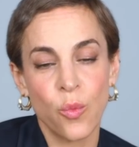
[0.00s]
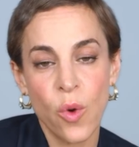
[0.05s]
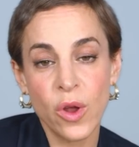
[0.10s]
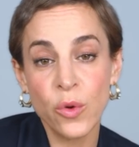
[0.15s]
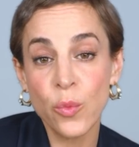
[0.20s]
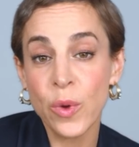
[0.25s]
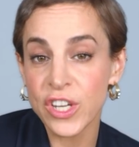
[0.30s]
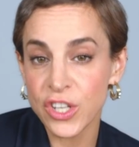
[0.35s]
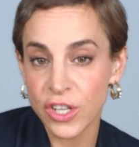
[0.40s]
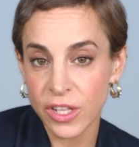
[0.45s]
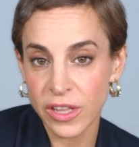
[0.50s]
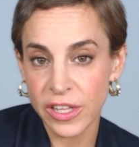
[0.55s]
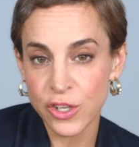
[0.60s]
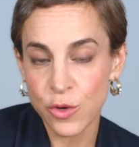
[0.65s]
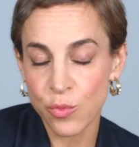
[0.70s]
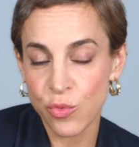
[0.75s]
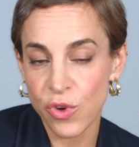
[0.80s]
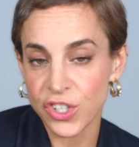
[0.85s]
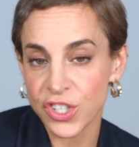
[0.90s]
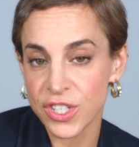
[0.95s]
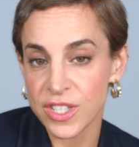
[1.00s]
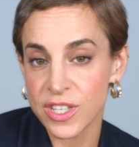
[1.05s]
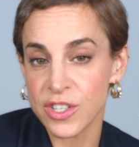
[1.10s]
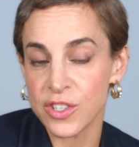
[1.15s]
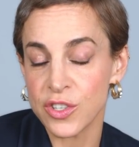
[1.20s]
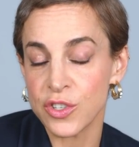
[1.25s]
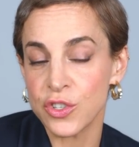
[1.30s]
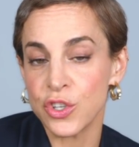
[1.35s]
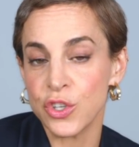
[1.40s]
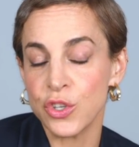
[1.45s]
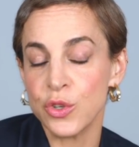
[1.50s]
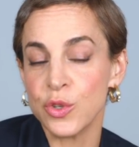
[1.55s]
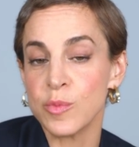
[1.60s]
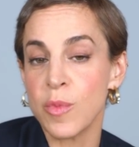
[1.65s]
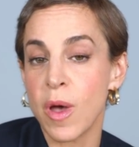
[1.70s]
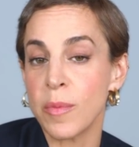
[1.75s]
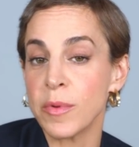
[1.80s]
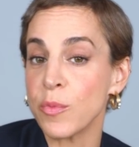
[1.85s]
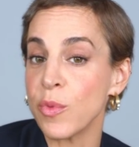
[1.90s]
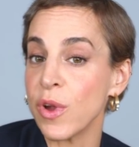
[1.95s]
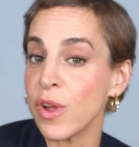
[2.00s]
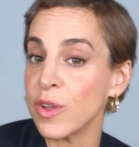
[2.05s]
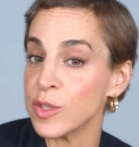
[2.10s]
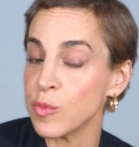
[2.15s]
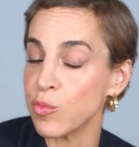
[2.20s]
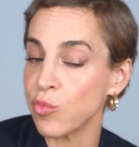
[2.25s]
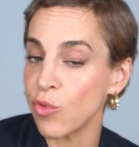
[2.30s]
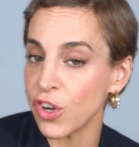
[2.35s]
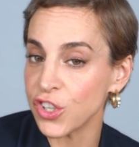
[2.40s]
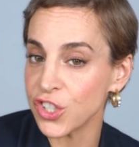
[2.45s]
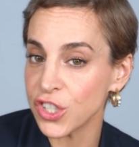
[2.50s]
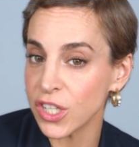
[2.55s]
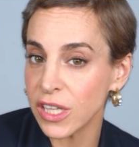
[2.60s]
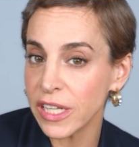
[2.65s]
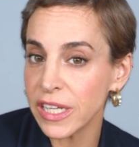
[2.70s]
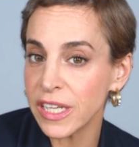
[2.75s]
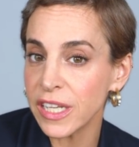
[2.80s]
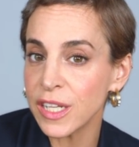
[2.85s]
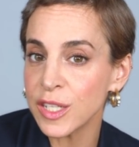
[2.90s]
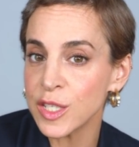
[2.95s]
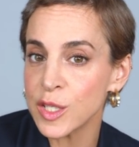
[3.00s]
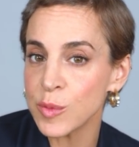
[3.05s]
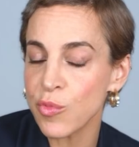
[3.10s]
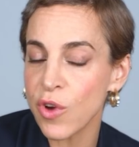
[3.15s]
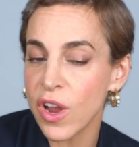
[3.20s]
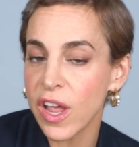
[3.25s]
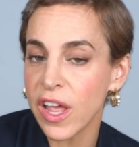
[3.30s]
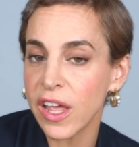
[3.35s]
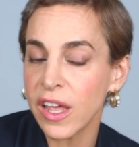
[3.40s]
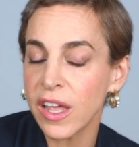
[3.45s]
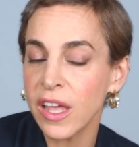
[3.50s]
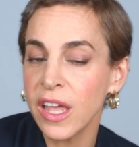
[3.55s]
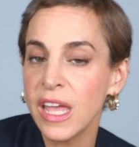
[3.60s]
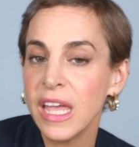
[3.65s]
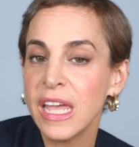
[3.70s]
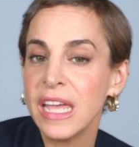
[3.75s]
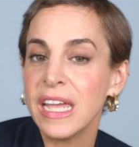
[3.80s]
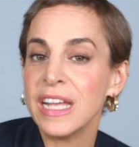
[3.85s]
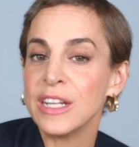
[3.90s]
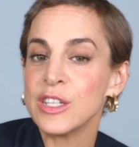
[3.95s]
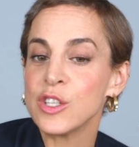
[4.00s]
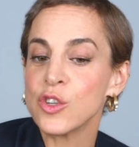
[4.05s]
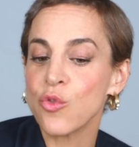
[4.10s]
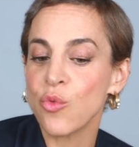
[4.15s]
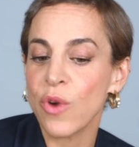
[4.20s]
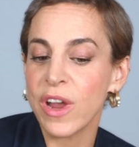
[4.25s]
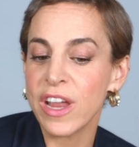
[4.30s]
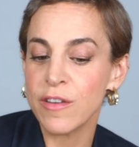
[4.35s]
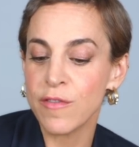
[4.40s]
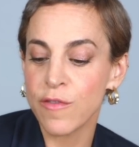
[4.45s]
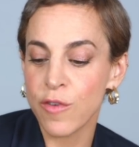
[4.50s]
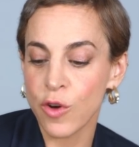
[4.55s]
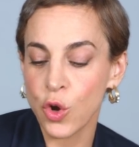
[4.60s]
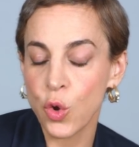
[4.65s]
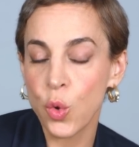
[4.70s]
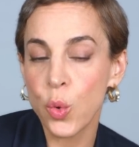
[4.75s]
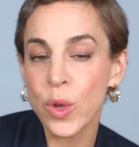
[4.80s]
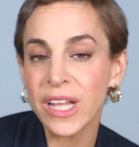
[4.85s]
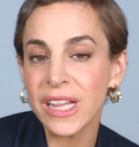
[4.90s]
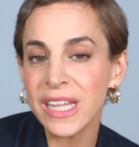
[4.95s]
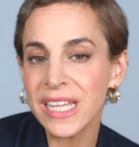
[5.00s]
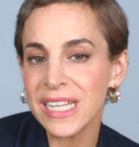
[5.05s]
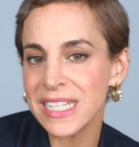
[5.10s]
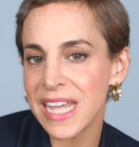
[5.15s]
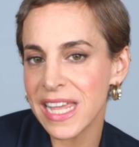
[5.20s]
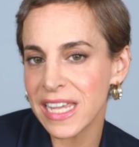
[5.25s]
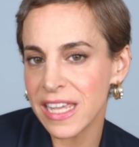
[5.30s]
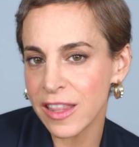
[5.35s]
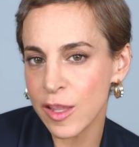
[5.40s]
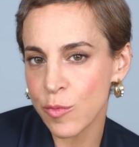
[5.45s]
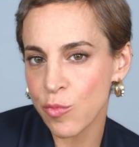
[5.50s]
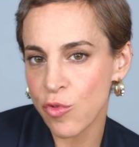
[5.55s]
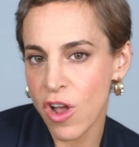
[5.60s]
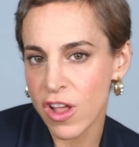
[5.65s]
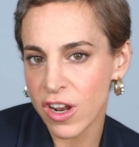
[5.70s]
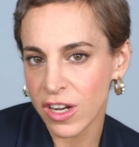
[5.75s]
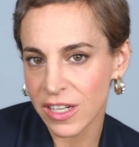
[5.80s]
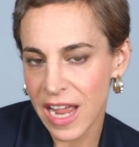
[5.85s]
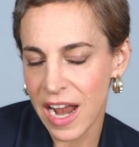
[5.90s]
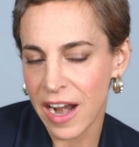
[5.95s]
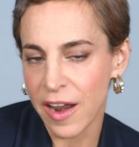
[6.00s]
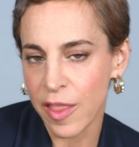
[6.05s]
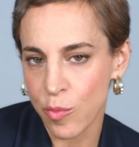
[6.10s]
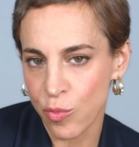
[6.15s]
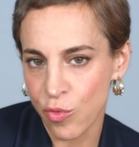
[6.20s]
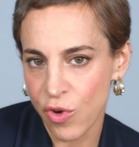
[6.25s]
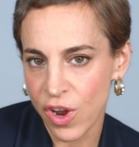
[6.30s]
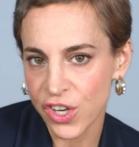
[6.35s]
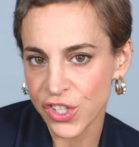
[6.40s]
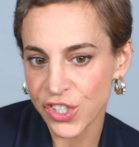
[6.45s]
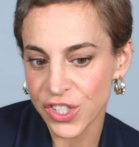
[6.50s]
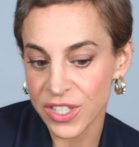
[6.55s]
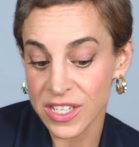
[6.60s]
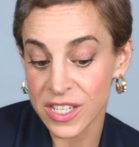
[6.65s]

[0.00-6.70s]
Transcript: One way to clean your brushes is to use Bobbi Brown's Brush Cleaning Spray. It's great for quickly taking the product out of the brush.